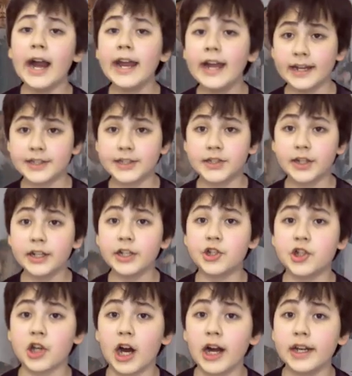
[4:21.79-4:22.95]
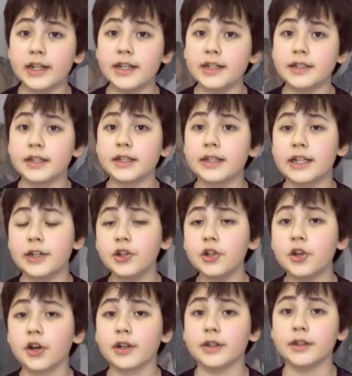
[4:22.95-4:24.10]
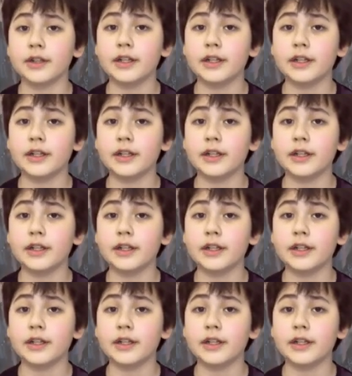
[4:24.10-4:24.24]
had studied Chinese in kindergarten